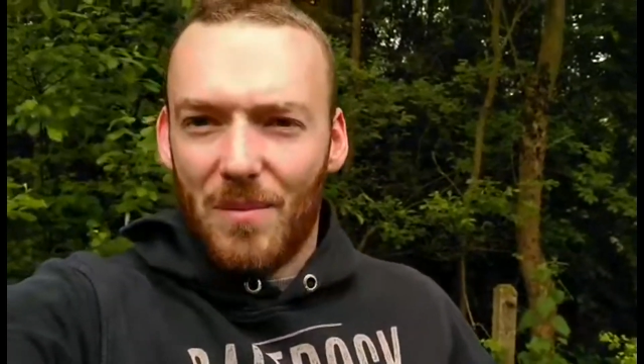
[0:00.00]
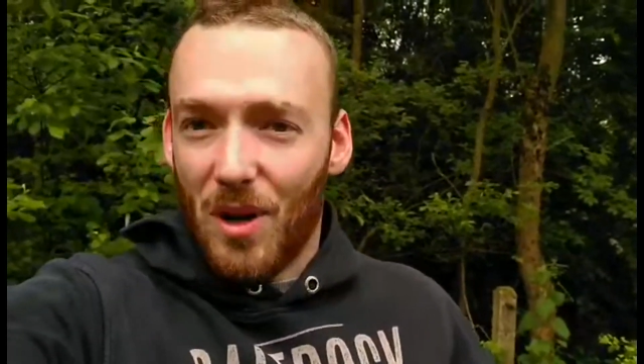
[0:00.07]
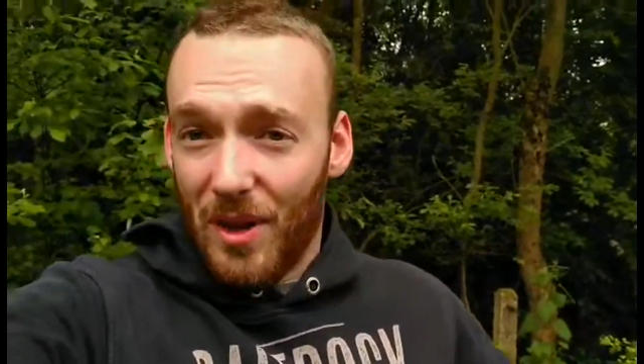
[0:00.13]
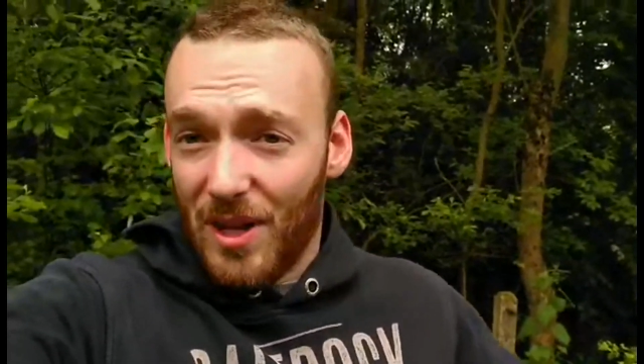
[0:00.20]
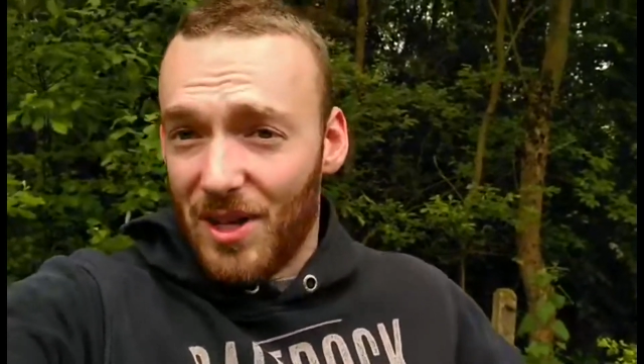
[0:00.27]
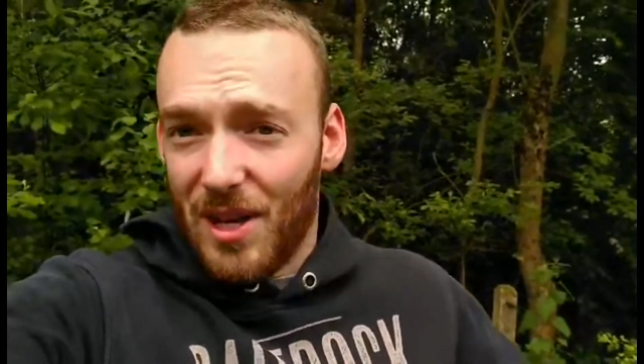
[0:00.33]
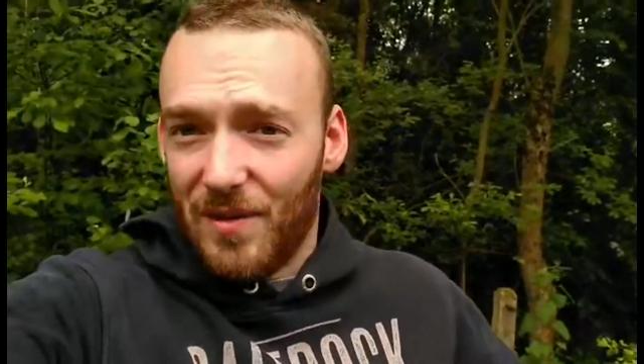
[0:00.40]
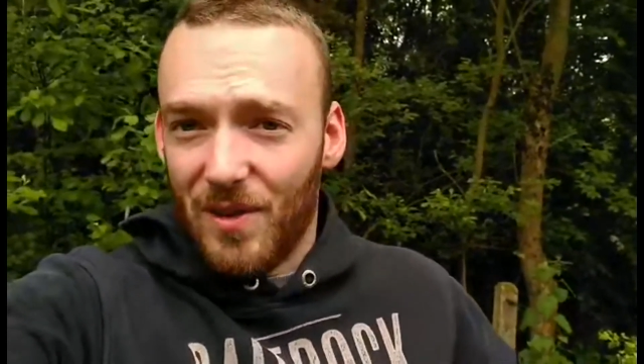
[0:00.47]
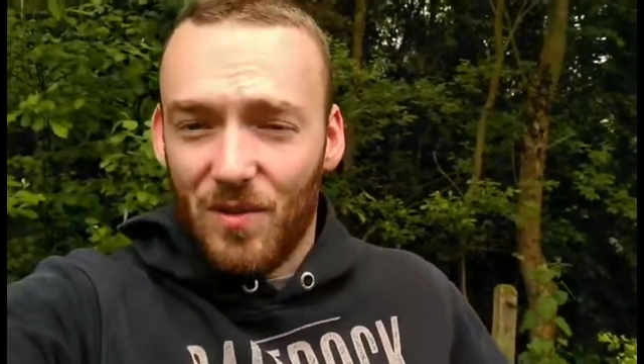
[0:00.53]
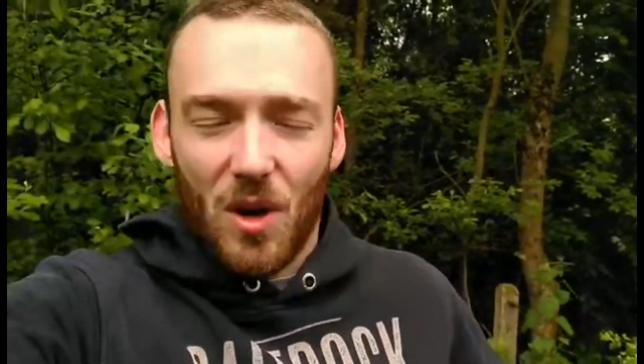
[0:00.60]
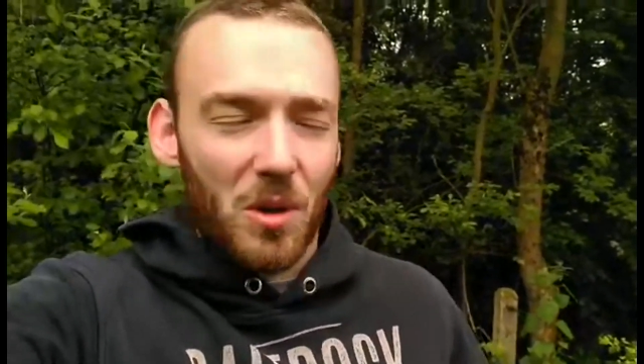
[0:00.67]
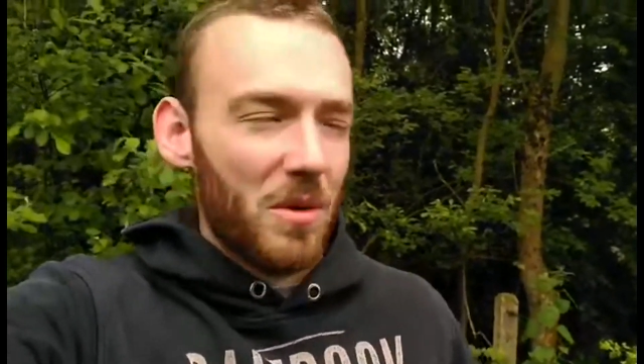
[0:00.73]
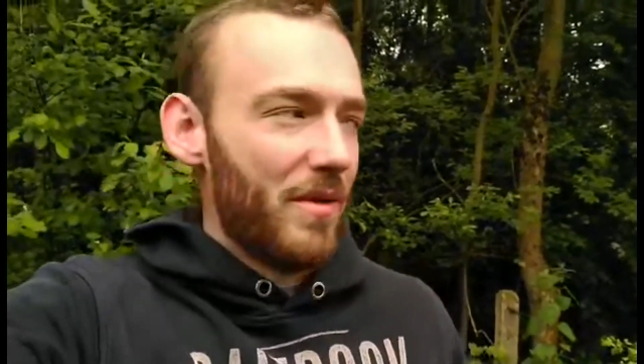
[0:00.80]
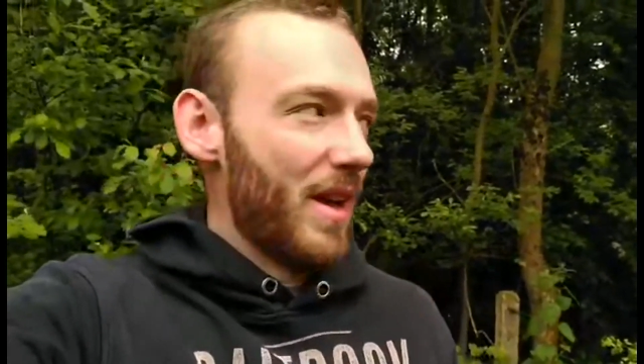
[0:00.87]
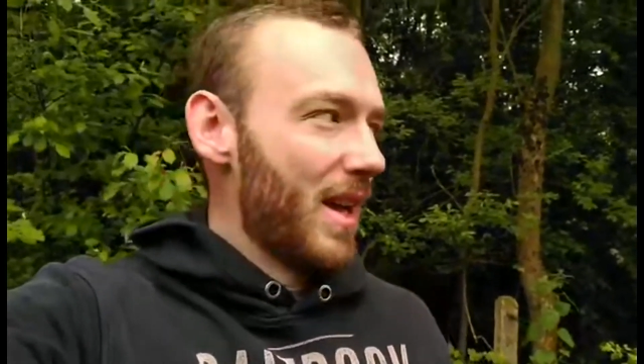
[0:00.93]
Not that there's anything
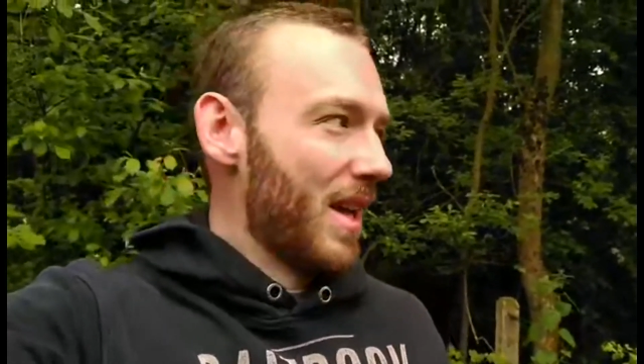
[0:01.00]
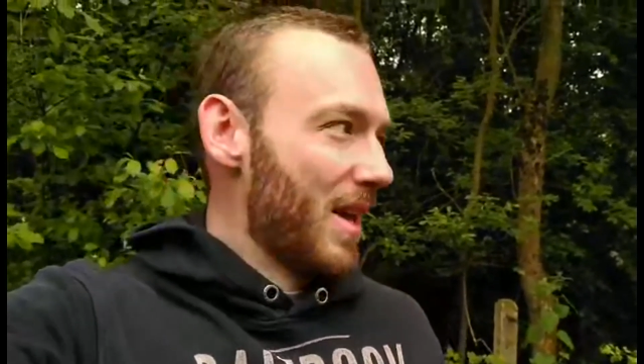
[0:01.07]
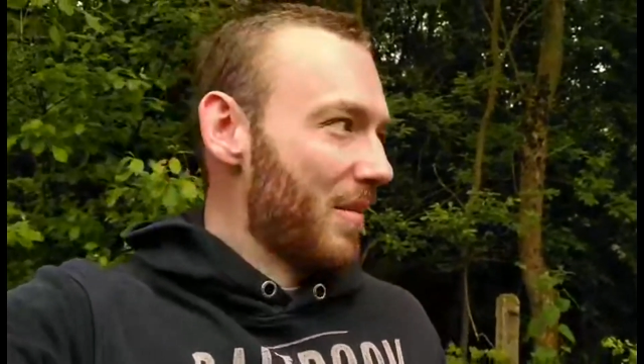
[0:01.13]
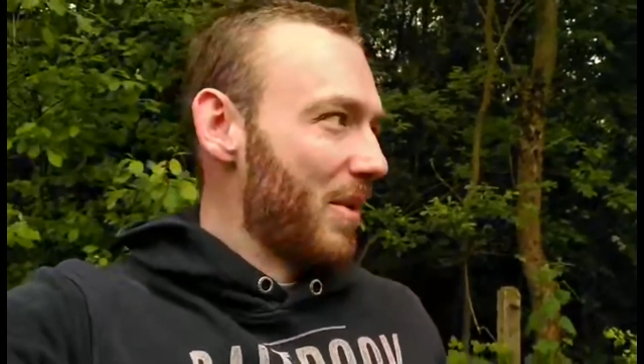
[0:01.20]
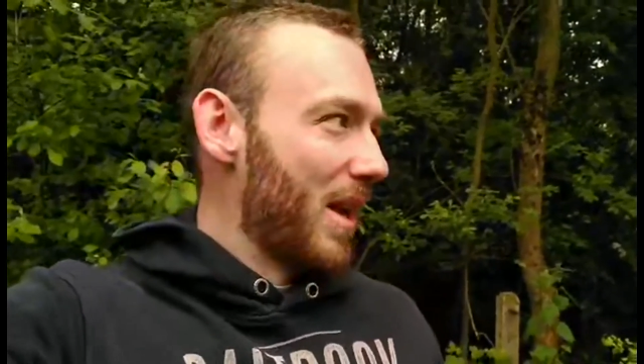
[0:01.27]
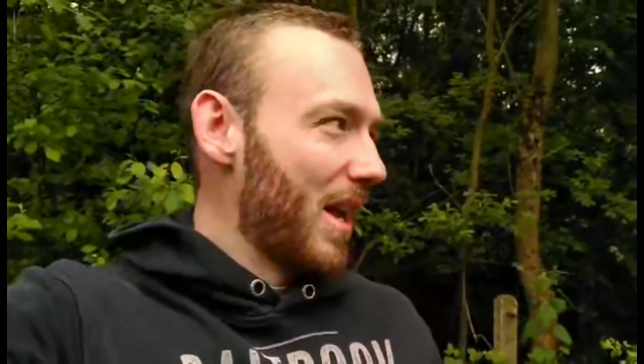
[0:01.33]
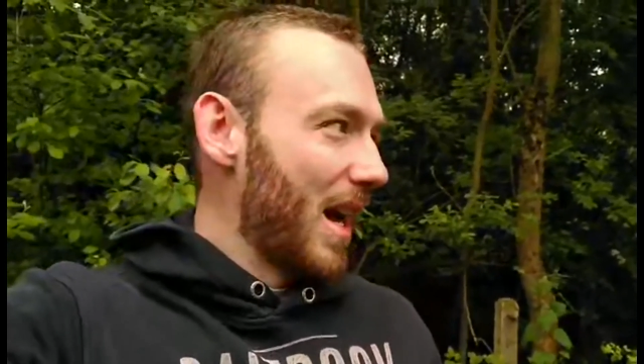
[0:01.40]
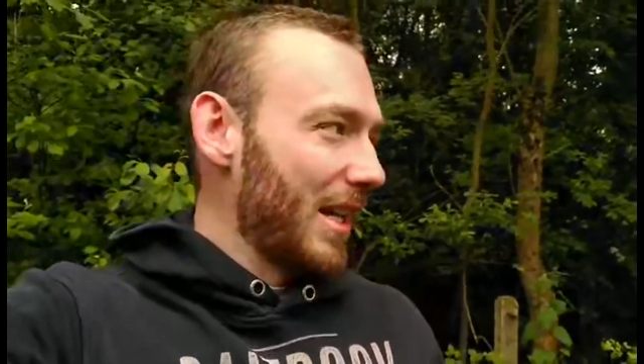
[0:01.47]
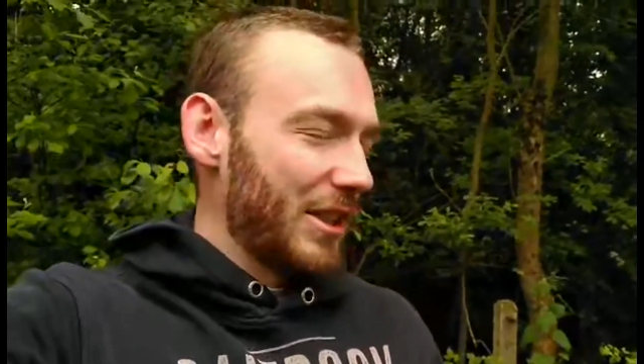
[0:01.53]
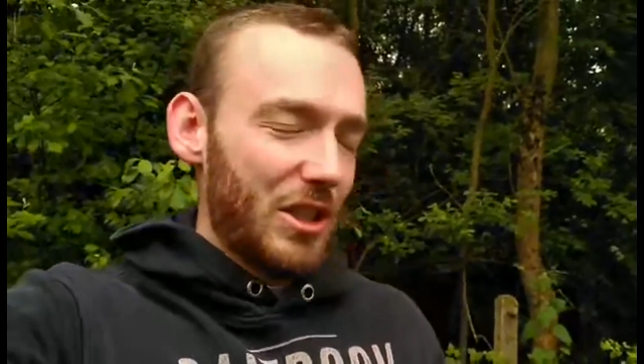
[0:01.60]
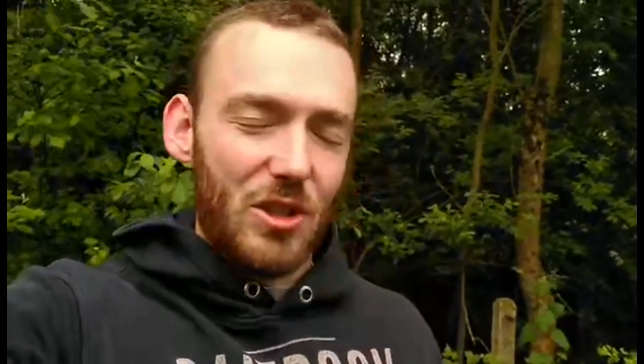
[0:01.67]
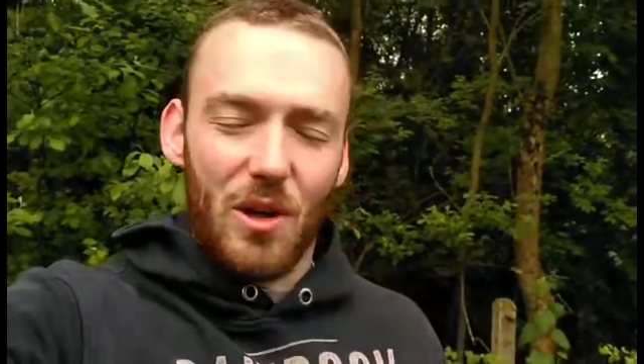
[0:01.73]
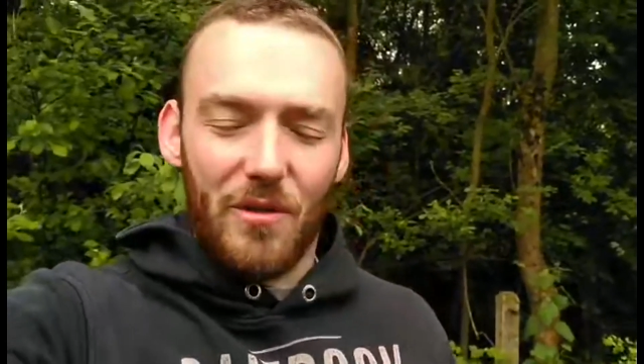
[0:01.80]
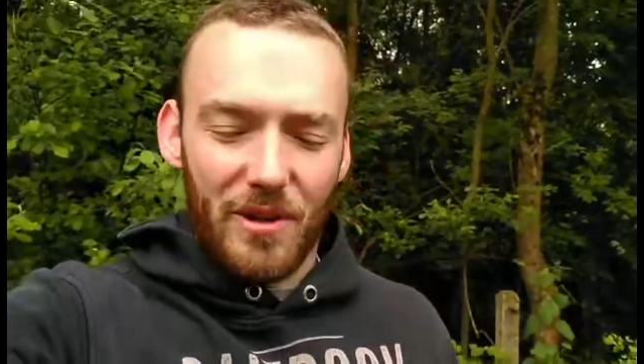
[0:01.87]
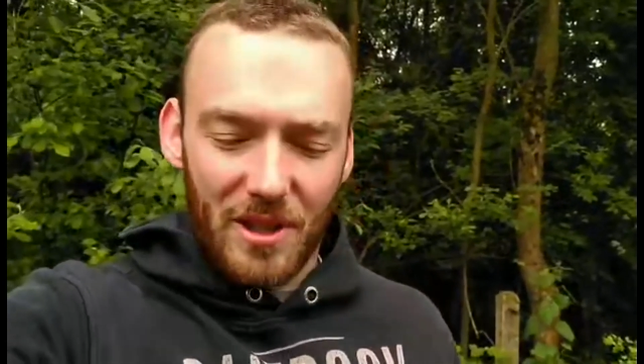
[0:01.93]
wrong with it, but I just
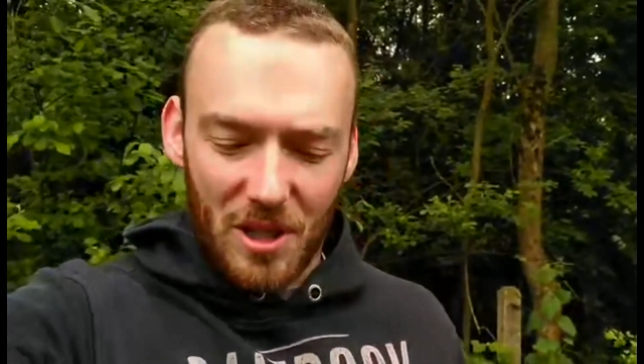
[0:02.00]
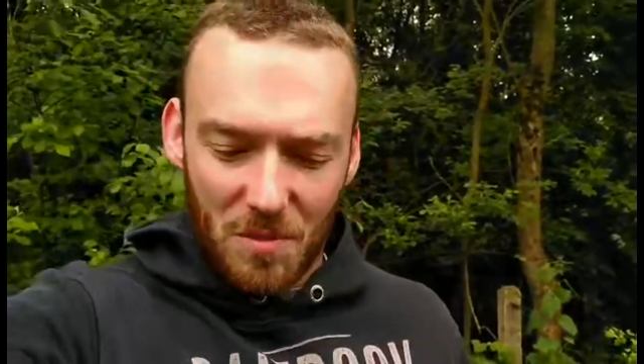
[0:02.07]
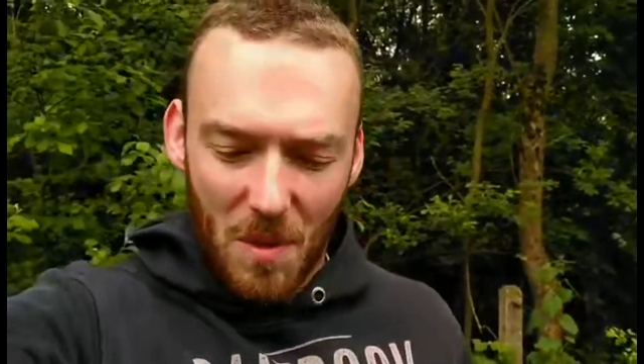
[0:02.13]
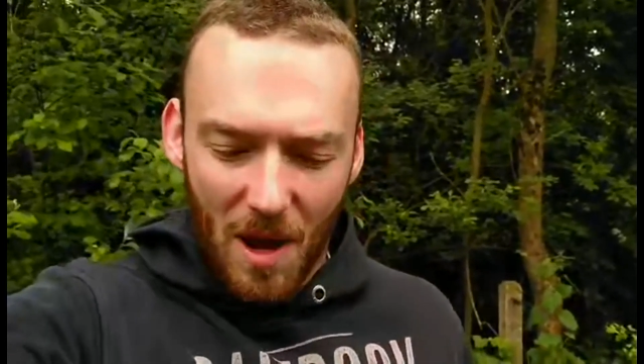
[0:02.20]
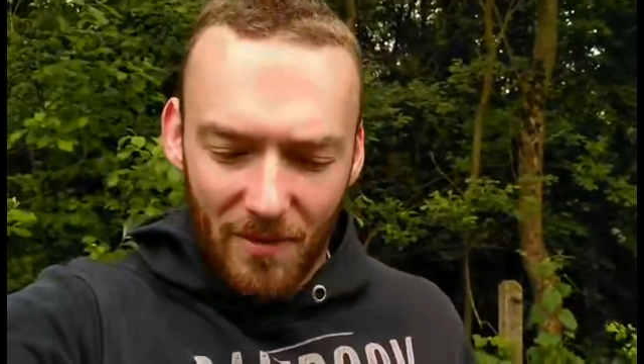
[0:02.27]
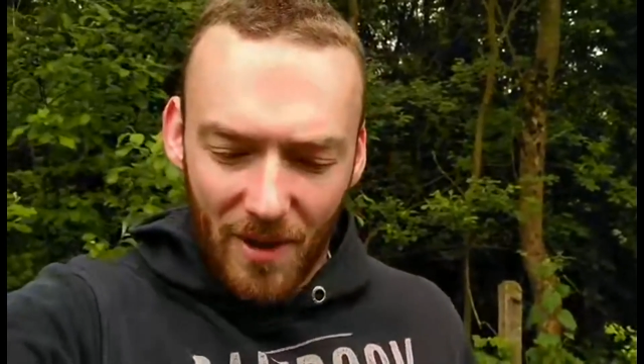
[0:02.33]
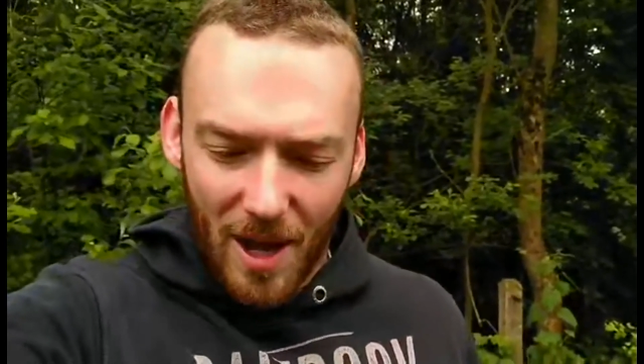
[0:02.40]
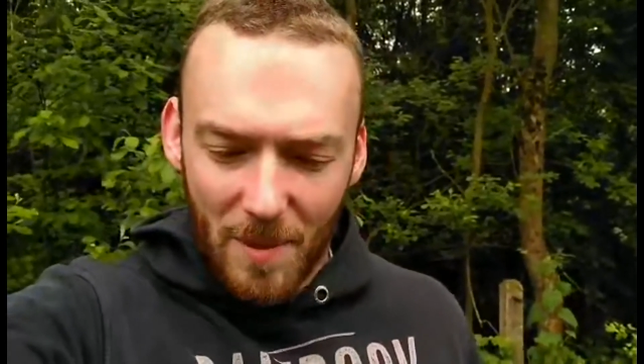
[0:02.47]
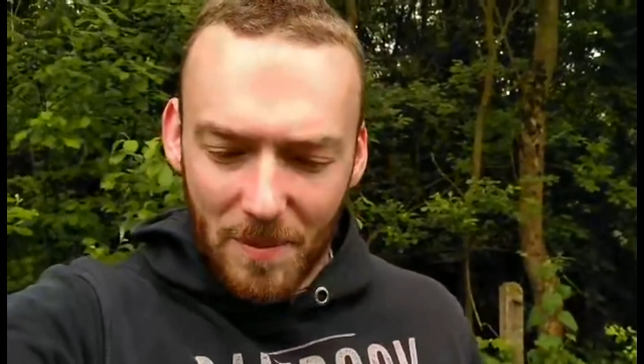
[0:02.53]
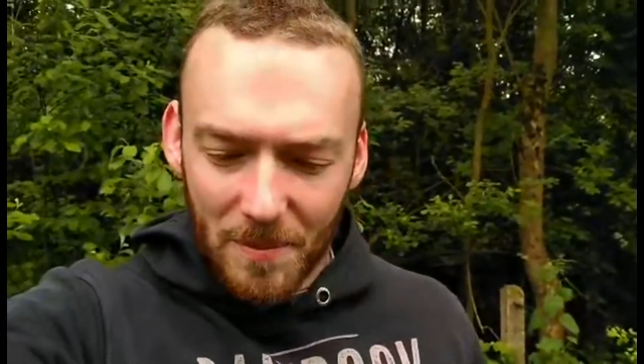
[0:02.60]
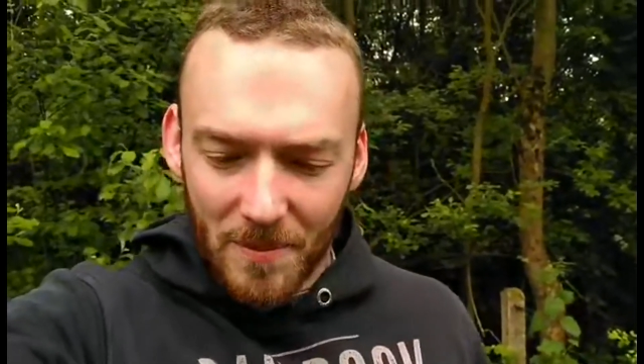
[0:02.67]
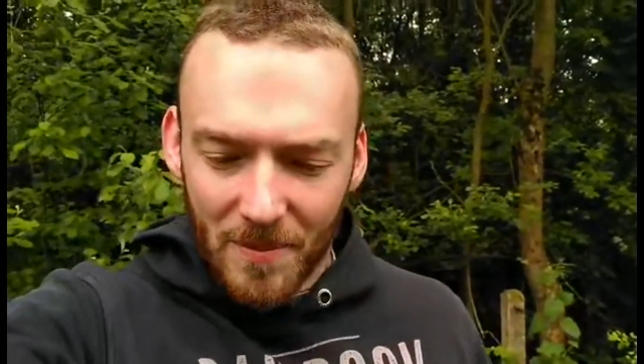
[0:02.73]
don't think it's my vibe.